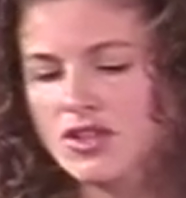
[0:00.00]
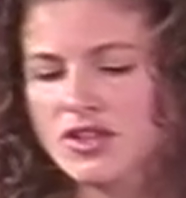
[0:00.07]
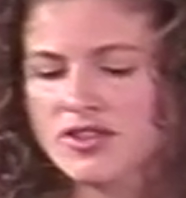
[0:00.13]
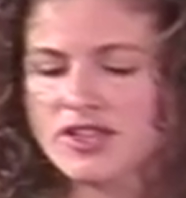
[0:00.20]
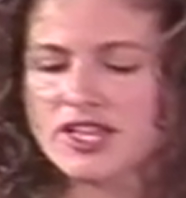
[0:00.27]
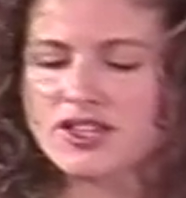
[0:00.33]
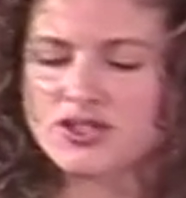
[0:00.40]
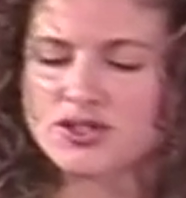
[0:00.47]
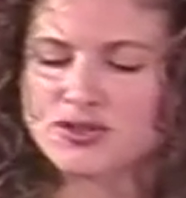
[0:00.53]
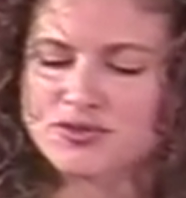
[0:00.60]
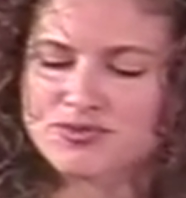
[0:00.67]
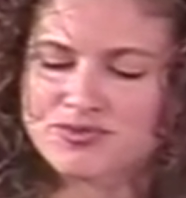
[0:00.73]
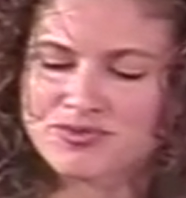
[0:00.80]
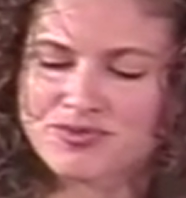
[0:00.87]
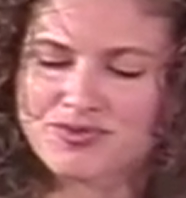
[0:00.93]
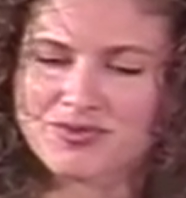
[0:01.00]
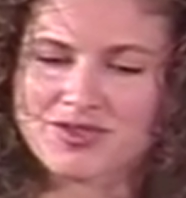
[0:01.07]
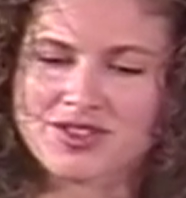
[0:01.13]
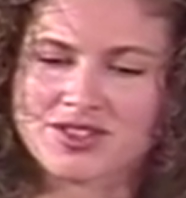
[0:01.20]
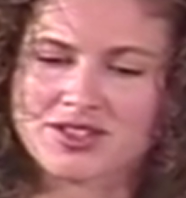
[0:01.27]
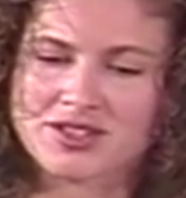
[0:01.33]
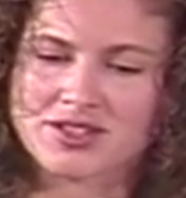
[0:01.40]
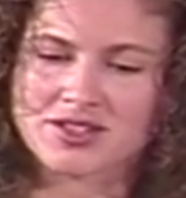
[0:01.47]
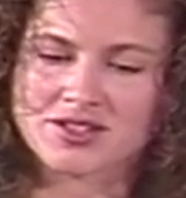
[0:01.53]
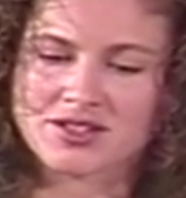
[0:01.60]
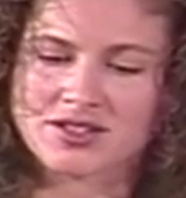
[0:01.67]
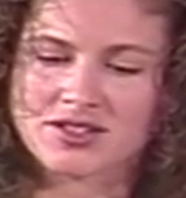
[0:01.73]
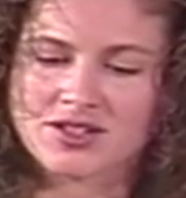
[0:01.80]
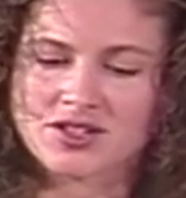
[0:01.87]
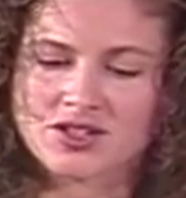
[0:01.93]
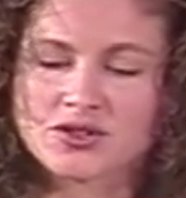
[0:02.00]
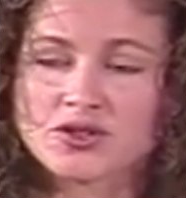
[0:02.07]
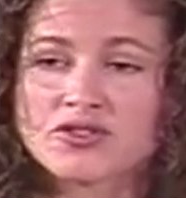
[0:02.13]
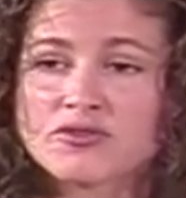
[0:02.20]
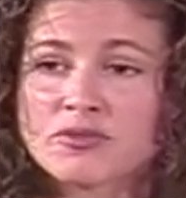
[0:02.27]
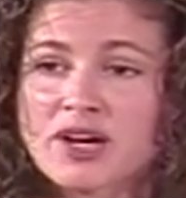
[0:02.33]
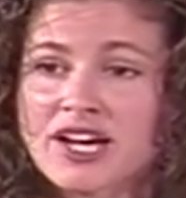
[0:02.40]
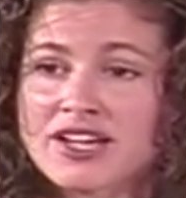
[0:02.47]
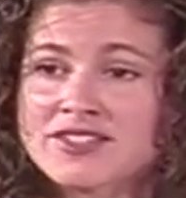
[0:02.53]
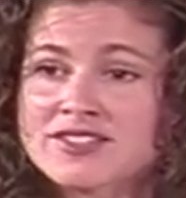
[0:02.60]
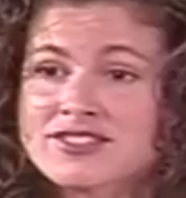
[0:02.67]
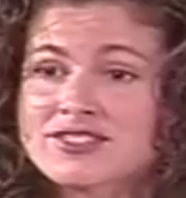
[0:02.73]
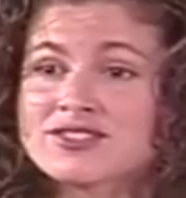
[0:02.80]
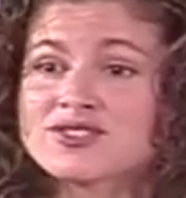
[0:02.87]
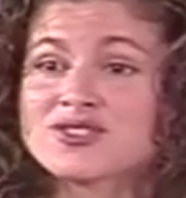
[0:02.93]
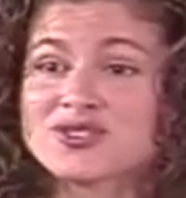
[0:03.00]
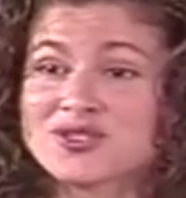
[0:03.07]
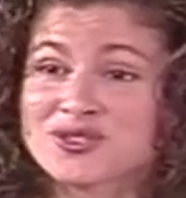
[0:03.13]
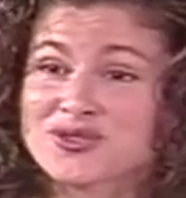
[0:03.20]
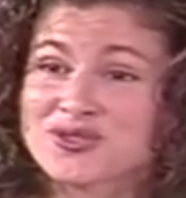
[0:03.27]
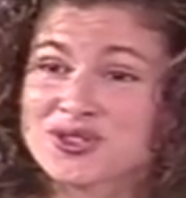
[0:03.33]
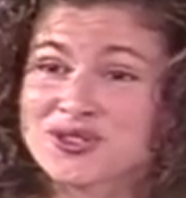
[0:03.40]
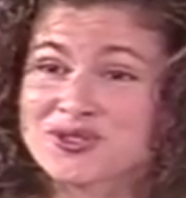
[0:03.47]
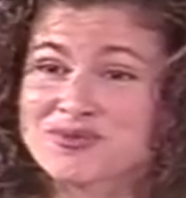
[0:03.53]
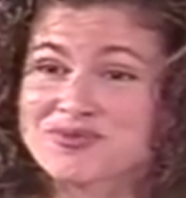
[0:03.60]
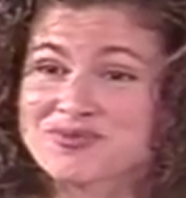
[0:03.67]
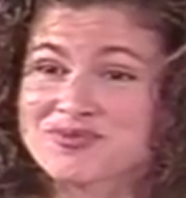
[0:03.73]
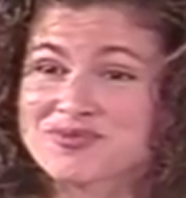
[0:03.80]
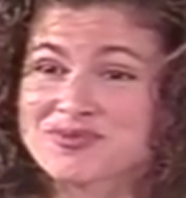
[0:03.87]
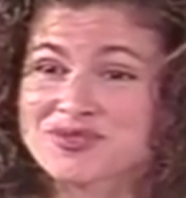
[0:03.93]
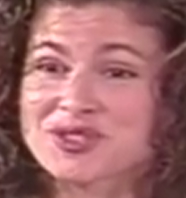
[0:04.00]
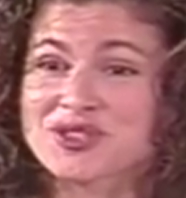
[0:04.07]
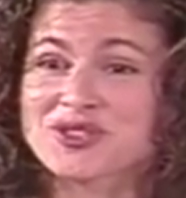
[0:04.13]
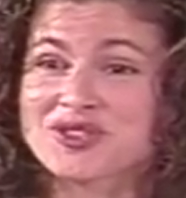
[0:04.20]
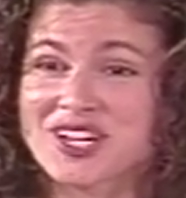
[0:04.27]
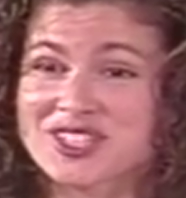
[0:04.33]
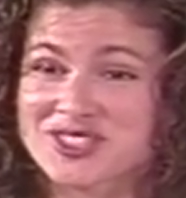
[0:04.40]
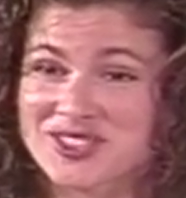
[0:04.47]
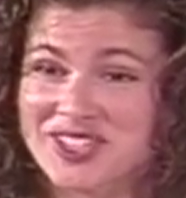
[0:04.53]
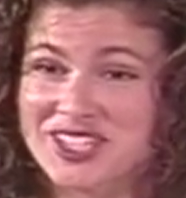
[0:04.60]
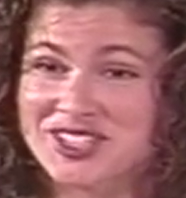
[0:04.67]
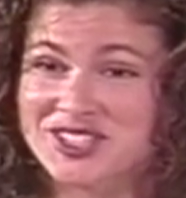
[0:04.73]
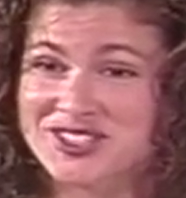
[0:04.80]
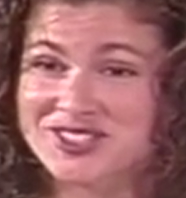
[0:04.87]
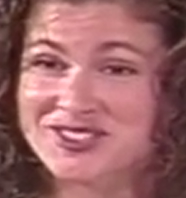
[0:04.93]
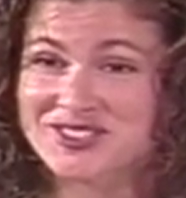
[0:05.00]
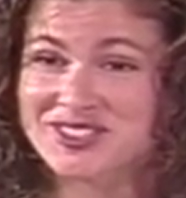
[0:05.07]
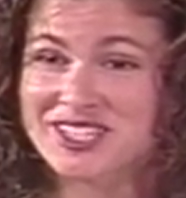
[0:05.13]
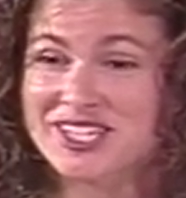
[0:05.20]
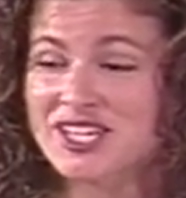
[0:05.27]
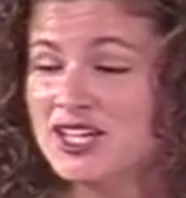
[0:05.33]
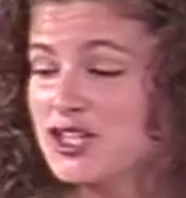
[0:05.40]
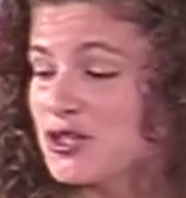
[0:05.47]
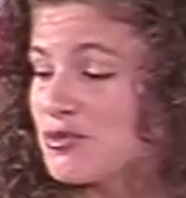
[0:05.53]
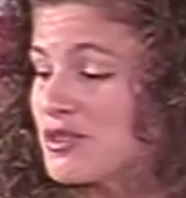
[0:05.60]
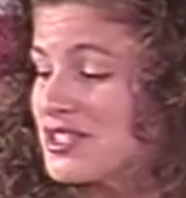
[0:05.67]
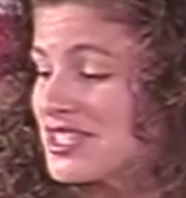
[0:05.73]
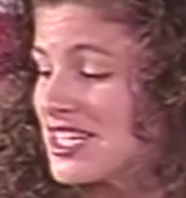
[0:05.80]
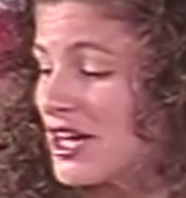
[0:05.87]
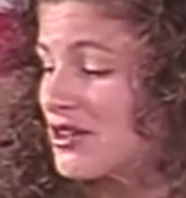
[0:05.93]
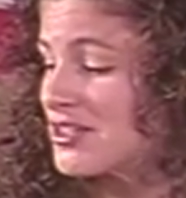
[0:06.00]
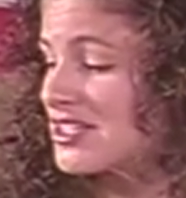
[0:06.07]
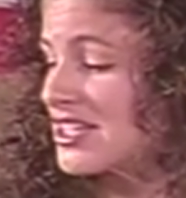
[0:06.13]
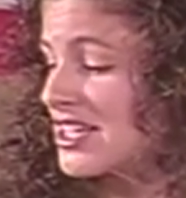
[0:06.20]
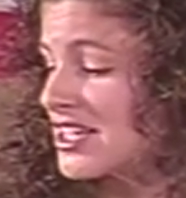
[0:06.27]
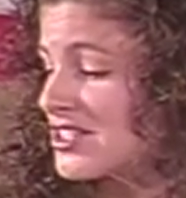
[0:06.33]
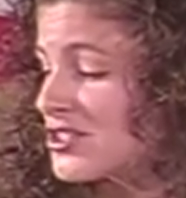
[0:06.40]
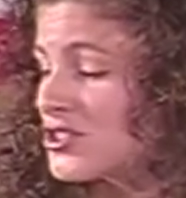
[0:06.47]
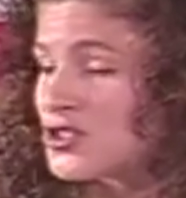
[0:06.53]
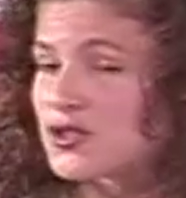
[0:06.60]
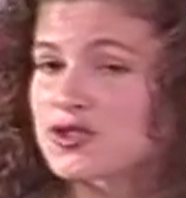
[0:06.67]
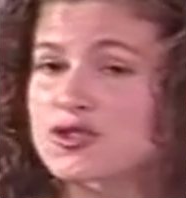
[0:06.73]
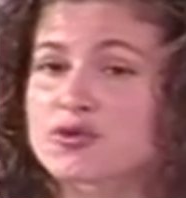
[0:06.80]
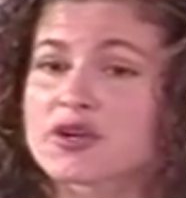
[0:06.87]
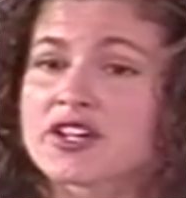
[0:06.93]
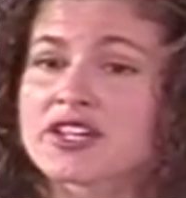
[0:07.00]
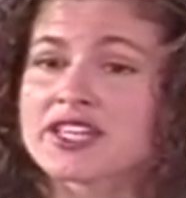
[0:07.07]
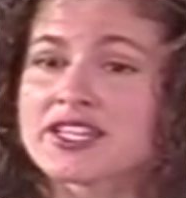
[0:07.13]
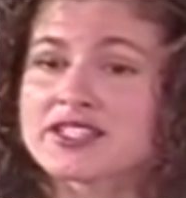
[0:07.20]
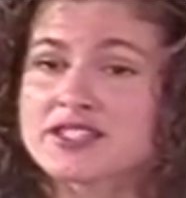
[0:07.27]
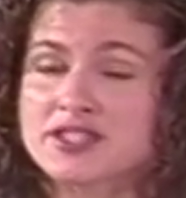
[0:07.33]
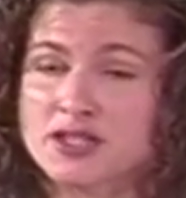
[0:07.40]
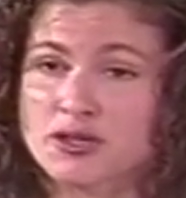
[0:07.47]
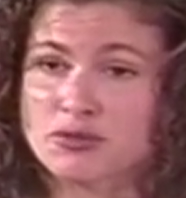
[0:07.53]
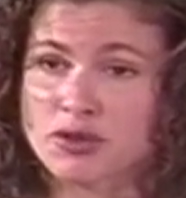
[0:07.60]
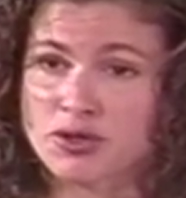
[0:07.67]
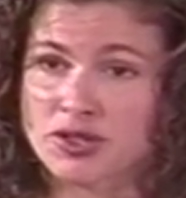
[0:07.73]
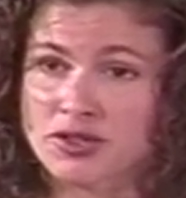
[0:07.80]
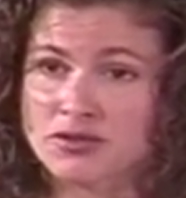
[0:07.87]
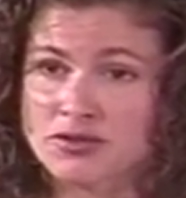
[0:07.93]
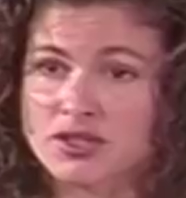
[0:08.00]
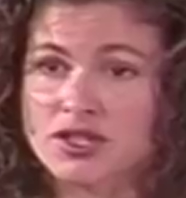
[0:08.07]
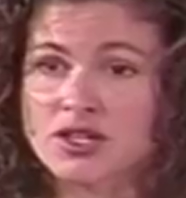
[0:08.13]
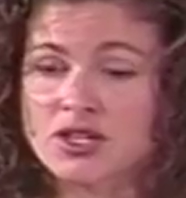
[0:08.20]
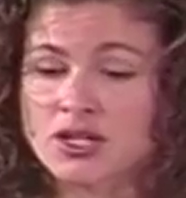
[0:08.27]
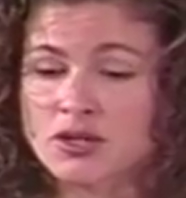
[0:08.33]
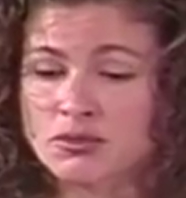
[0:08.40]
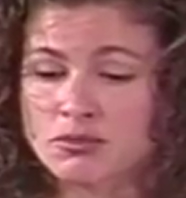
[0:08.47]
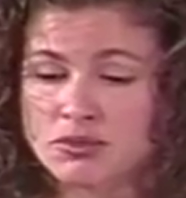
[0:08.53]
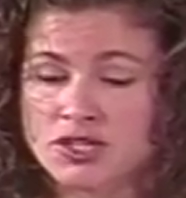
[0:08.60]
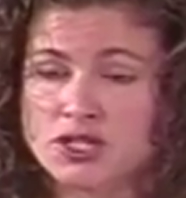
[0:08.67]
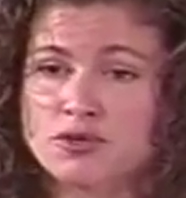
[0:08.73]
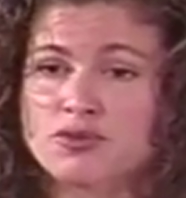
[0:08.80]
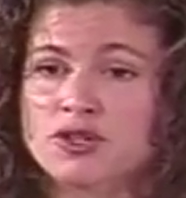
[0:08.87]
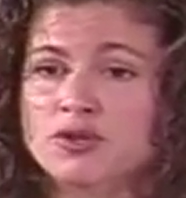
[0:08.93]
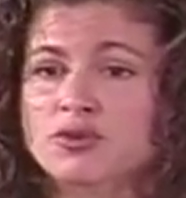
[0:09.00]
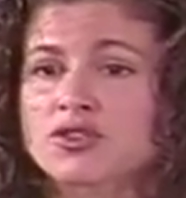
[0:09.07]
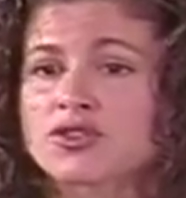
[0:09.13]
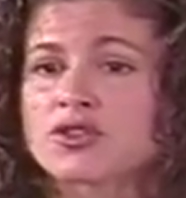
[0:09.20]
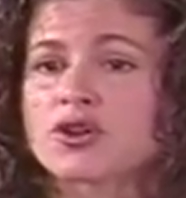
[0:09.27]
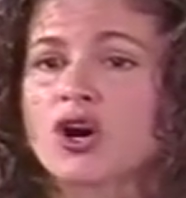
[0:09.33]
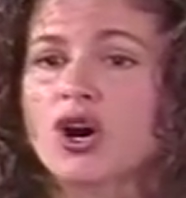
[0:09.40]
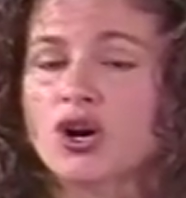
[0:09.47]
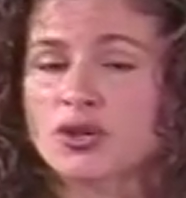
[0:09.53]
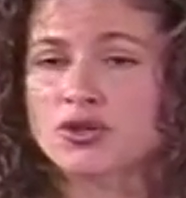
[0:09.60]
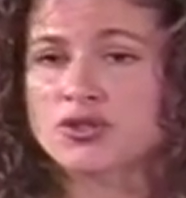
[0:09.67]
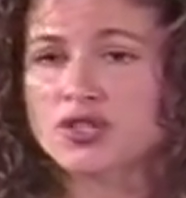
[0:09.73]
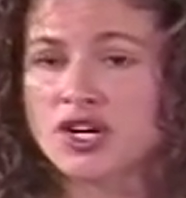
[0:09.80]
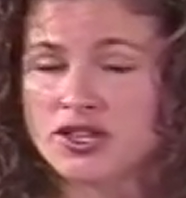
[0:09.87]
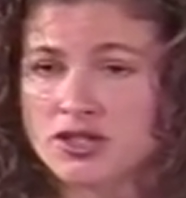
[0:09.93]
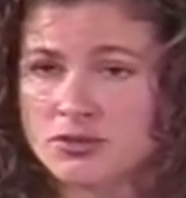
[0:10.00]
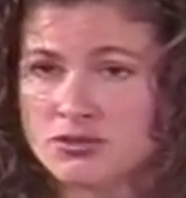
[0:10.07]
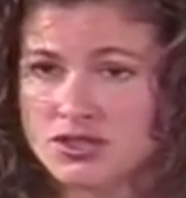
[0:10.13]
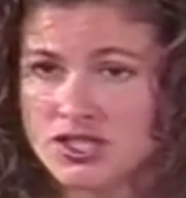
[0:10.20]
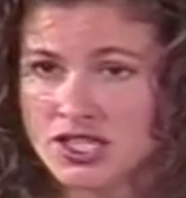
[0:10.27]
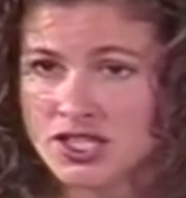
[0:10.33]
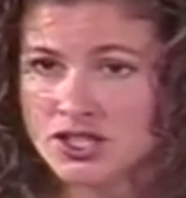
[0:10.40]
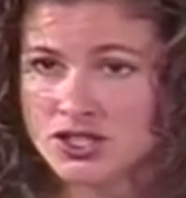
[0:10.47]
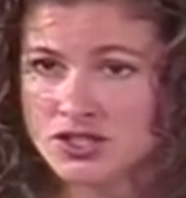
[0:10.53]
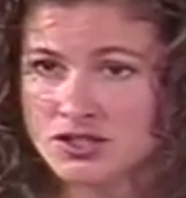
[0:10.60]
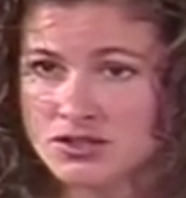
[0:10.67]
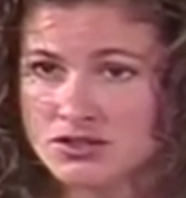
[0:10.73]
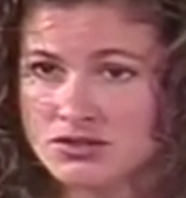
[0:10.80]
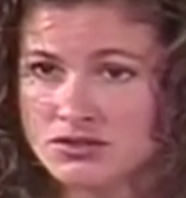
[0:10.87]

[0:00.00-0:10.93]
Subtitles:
Thank you. You have passed your interview. Congratulations. You must now attend your swearing-in ceremony. Please bring with you all your documentation